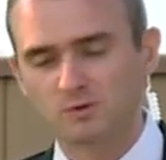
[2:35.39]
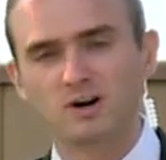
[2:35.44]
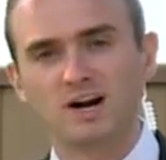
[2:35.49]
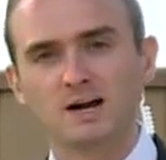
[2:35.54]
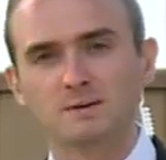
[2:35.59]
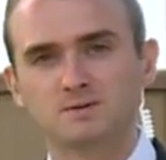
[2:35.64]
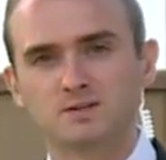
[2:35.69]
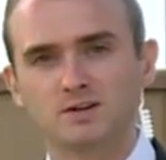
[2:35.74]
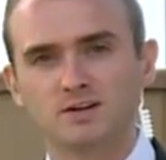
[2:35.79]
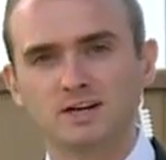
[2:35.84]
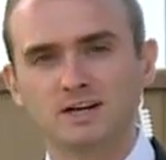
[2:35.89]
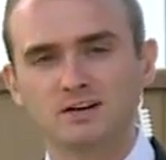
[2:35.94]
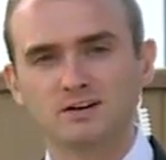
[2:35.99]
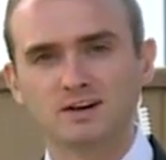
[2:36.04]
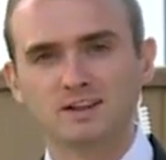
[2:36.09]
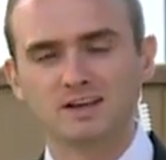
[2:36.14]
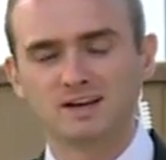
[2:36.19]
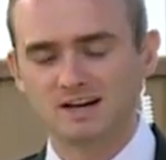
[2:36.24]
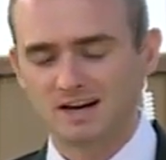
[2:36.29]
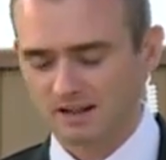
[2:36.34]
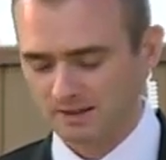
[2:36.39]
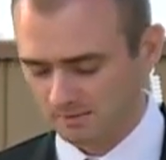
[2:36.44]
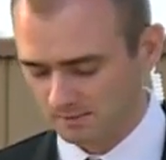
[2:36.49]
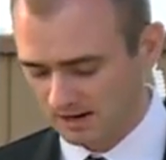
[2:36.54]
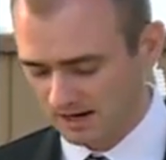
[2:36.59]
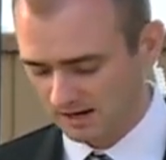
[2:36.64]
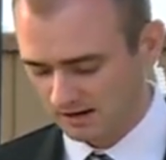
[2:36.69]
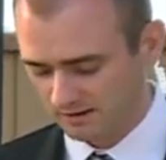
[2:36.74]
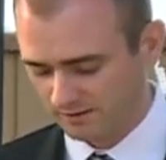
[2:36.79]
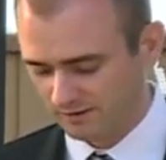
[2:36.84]
Perhaps you're hearing it on the
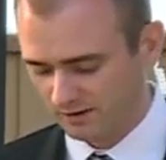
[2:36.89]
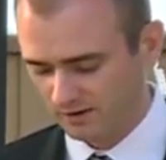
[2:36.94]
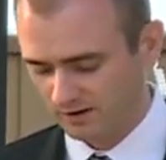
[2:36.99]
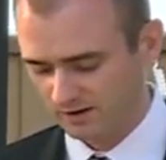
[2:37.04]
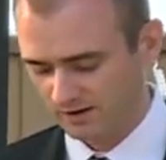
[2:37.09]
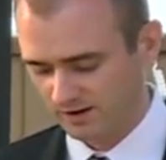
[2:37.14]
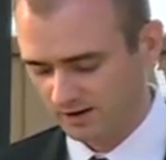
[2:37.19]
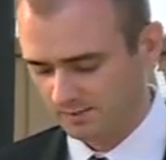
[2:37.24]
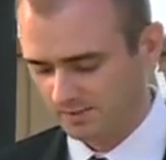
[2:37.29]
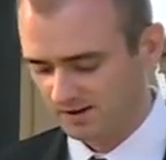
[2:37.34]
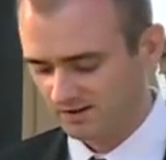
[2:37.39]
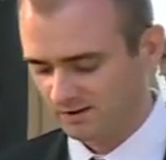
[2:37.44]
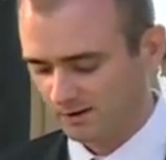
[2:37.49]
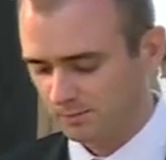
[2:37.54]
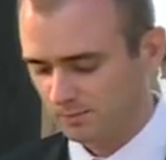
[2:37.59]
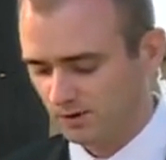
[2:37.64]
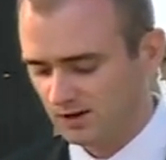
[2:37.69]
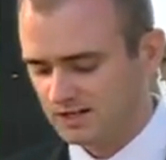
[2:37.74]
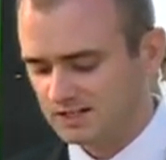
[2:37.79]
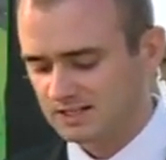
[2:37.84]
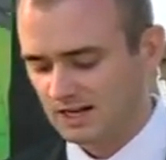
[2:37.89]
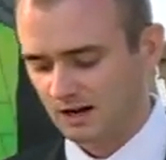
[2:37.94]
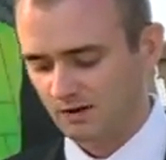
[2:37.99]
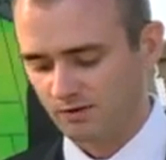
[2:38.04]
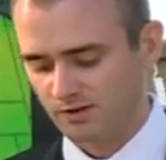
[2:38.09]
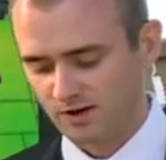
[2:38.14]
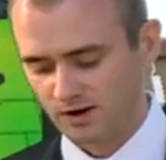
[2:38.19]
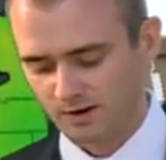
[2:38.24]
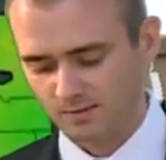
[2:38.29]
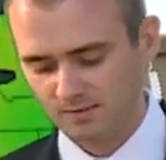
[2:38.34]
microphone, a little bit of a breeze
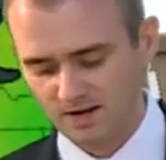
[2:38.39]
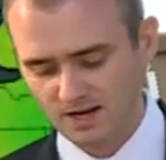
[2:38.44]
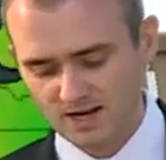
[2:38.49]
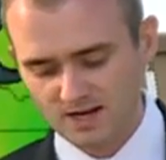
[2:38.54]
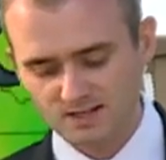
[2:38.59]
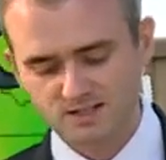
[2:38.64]
out there.